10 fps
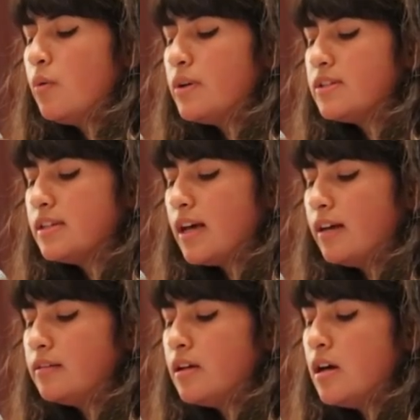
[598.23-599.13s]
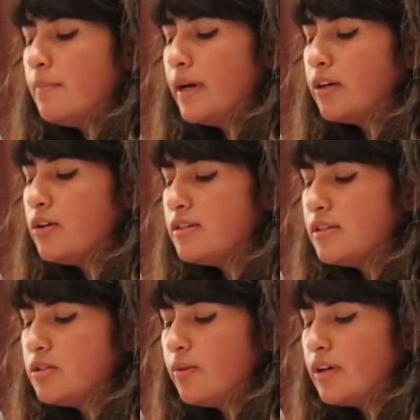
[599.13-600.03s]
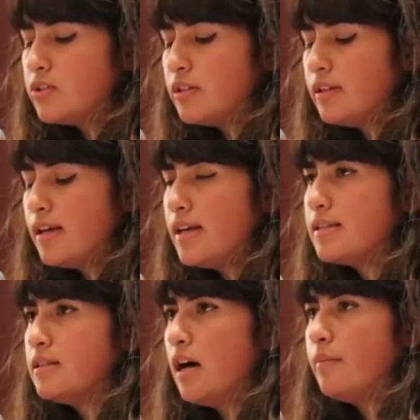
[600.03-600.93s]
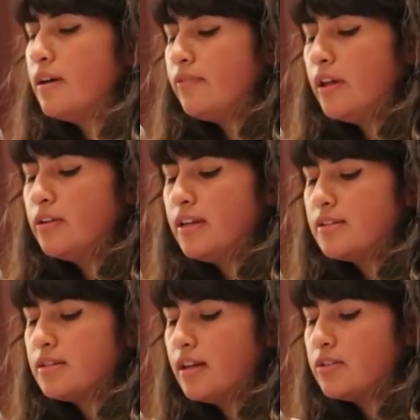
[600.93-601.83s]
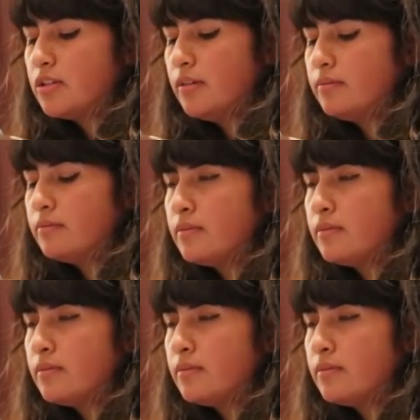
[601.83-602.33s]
Once again, my current situation is not my final destination.